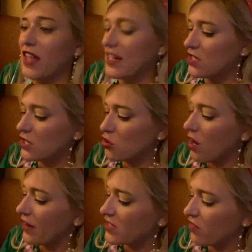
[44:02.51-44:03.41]
That's the
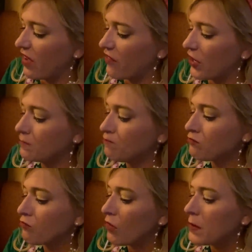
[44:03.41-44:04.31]
strongest flavor.
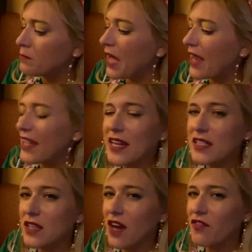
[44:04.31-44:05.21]
Not getting
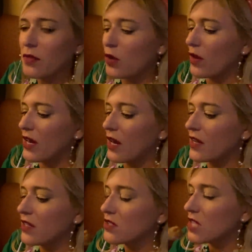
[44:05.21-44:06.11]
a ton from the green
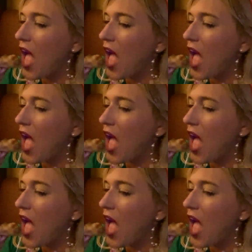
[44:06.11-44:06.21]
onions,